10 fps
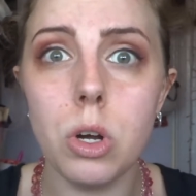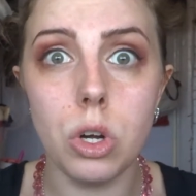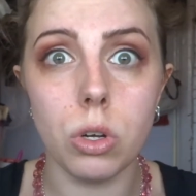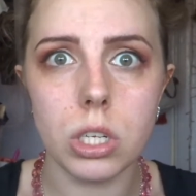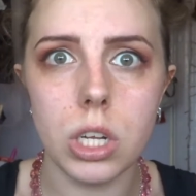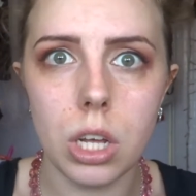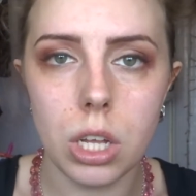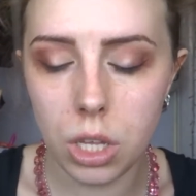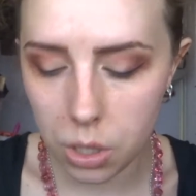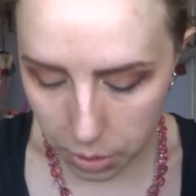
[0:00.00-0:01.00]
not
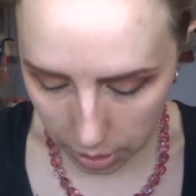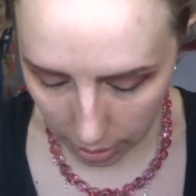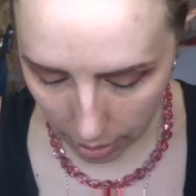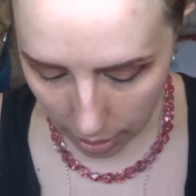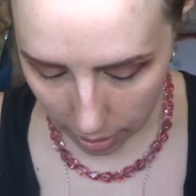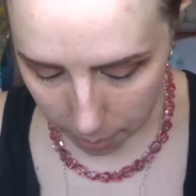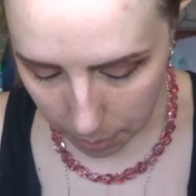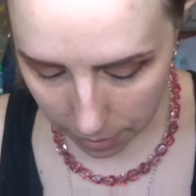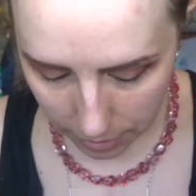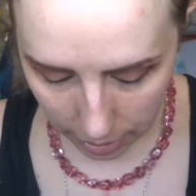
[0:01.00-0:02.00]
silicone used.
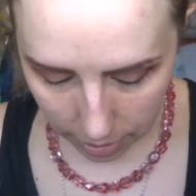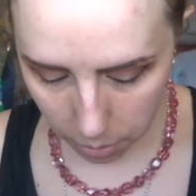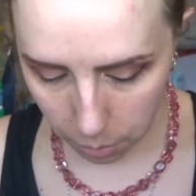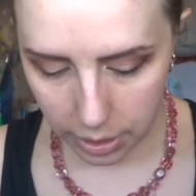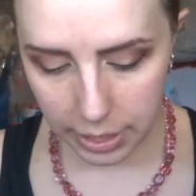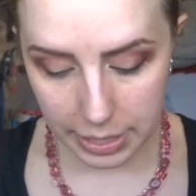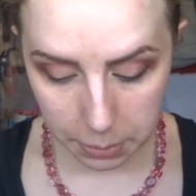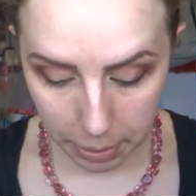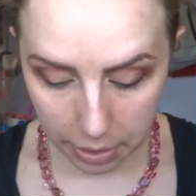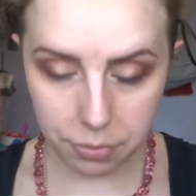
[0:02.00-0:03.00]
And the other one is
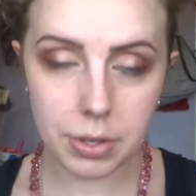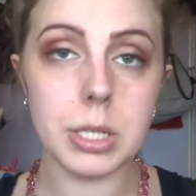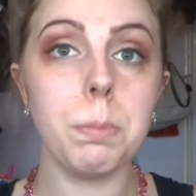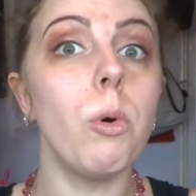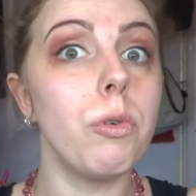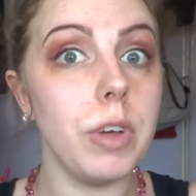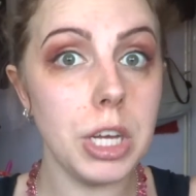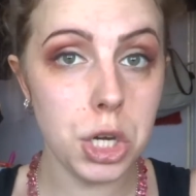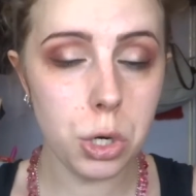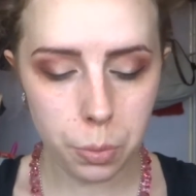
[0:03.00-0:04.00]
Benefit's
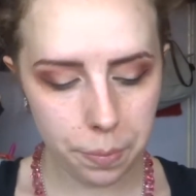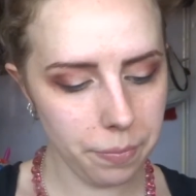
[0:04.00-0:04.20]
Professional,